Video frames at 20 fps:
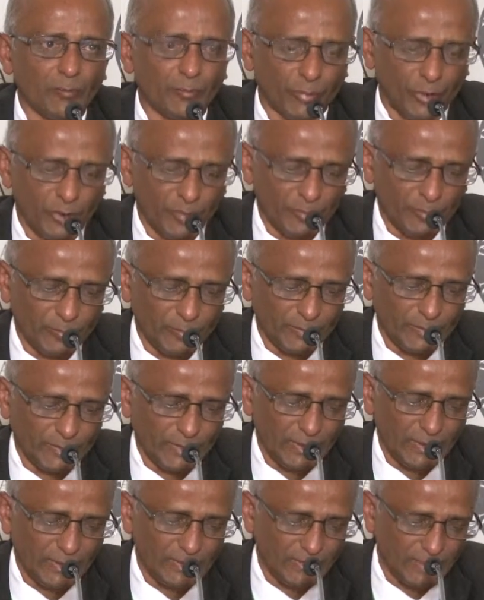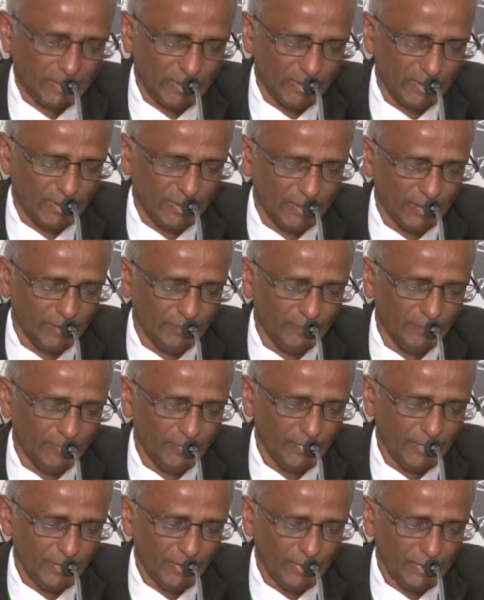problems in Australia.
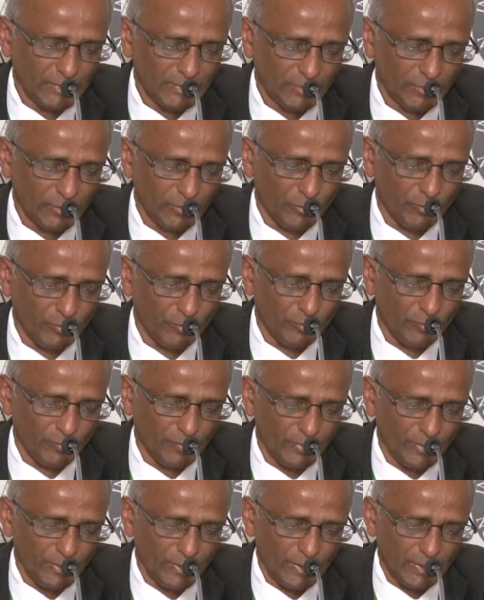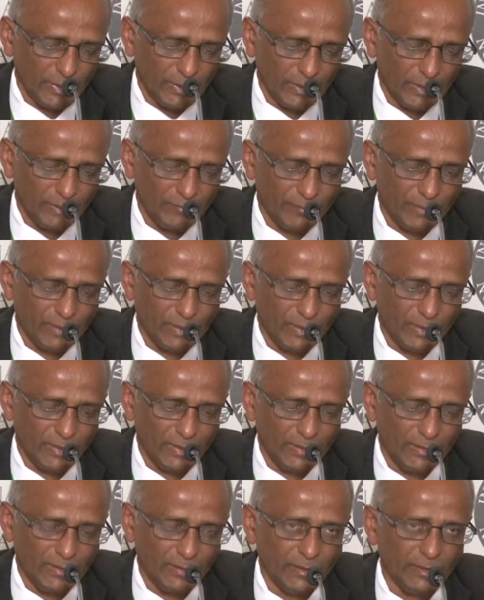So
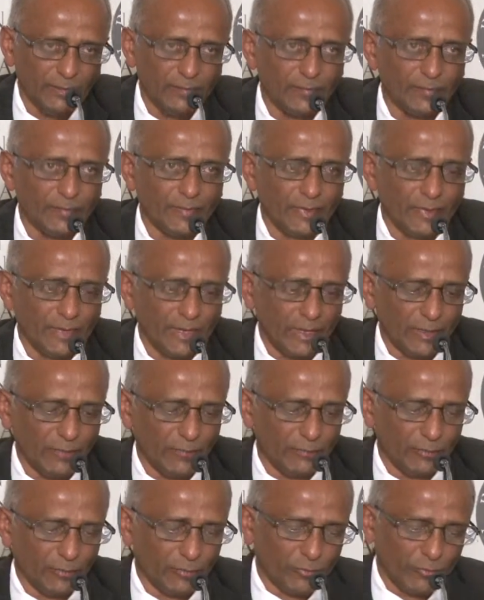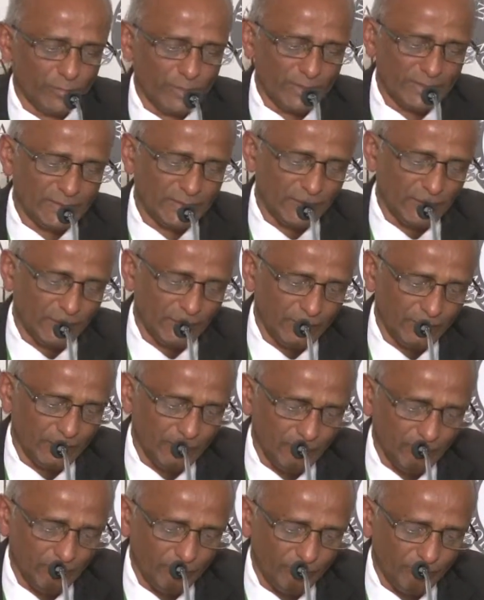definitely a full commercial
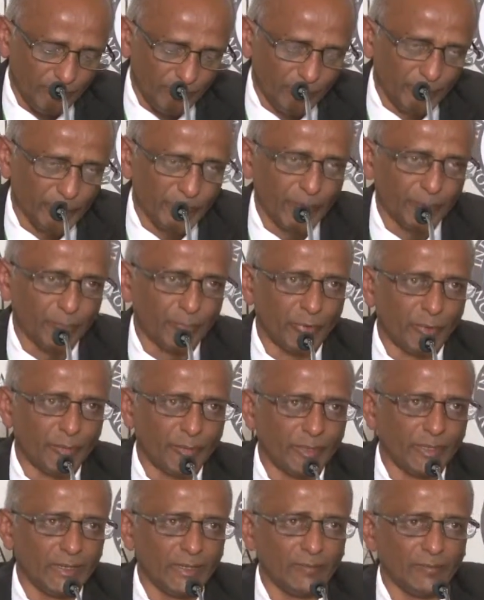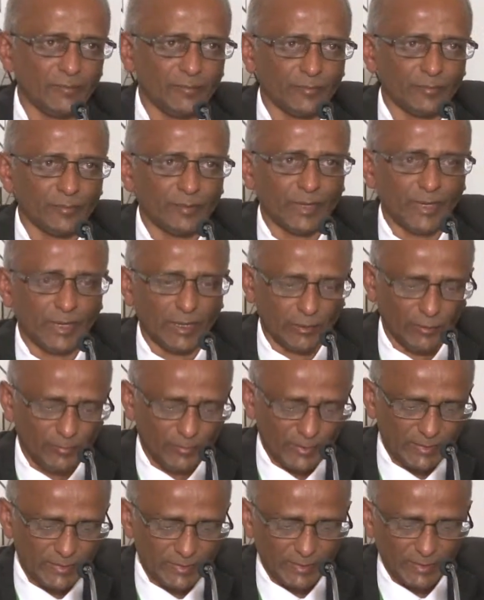property,
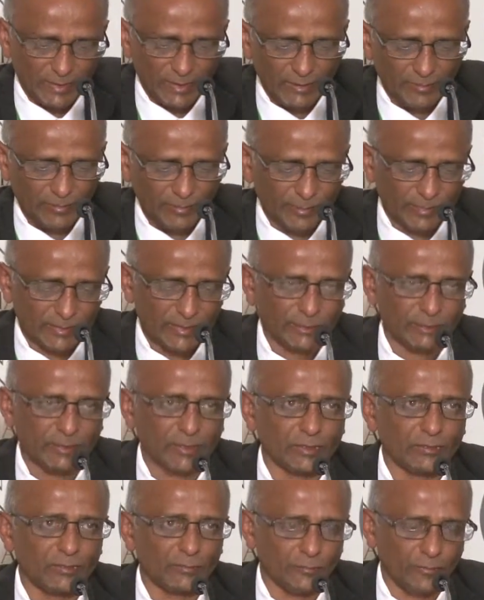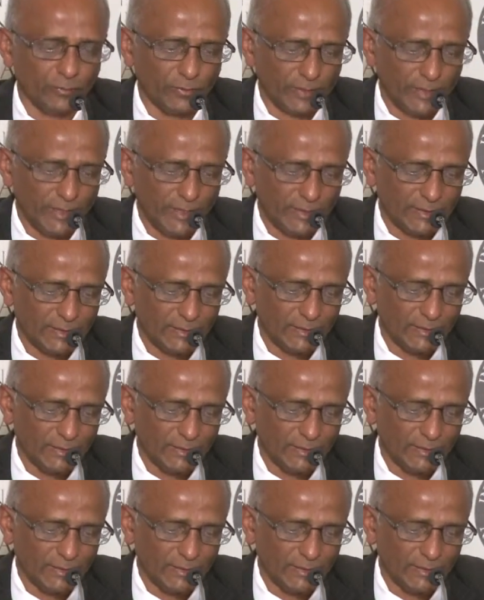commercial rent will be subject to full tax.